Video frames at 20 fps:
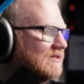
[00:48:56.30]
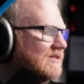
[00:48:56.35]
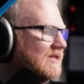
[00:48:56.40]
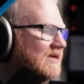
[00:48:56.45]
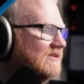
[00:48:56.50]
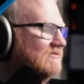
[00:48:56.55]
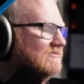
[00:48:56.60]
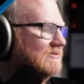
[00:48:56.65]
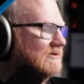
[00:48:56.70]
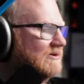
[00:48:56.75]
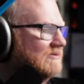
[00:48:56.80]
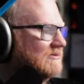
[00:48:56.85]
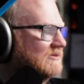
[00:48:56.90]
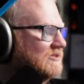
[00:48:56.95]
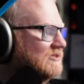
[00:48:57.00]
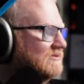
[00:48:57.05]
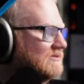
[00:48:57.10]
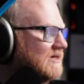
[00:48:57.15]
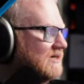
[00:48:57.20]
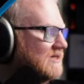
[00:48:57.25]
that's where I
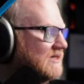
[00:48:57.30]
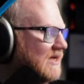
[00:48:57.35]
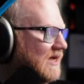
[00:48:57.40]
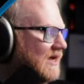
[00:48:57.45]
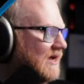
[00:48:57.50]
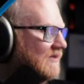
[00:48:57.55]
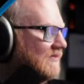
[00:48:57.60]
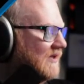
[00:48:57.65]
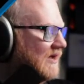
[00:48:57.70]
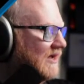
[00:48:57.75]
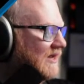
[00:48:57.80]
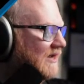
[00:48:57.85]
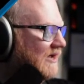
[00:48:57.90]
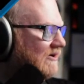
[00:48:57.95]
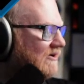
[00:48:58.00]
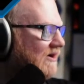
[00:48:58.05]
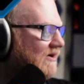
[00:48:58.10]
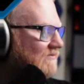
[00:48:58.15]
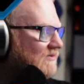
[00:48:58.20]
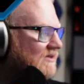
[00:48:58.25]
was trying to add that.
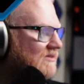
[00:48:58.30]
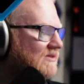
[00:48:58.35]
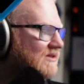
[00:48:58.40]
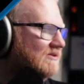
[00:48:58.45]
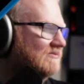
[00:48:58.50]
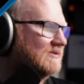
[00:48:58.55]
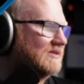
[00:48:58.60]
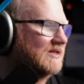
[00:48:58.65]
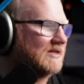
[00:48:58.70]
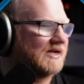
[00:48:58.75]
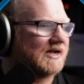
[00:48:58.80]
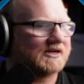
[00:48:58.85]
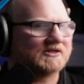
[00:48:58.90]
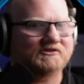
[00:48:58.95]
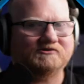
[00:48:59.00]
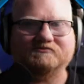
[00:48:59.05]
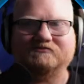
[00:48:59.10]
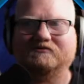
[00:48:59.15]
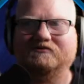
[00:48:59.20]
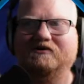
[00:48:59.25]
I'll have to see what the
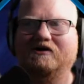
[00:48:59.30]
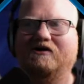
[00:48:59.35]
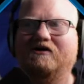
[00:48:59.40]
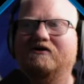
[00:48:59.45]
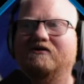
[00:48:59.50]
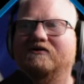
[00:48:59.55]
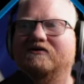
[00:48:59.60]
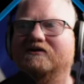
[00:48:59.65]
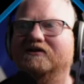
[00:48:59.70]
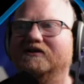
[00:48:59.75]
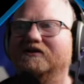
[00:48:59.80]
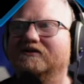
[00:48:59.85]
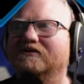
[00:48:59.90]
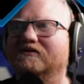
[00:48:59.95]
actual call